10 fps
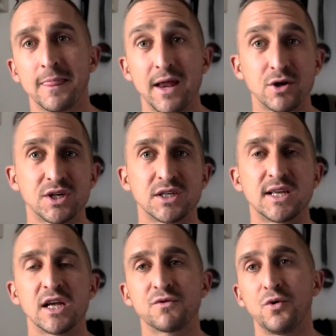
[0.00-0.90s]
that are
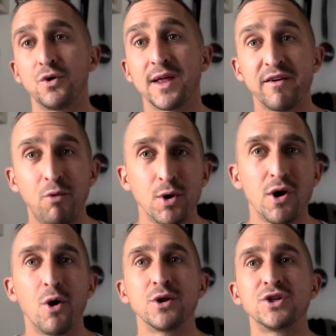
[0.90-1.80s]
successful, that have more
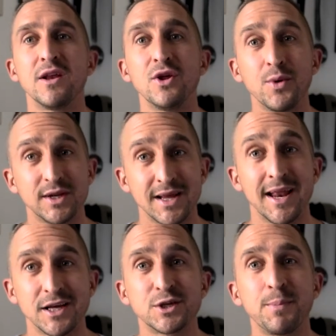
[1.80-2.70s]
knowledge than you and,
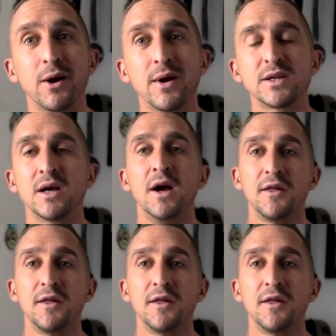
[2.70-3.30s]
and experience,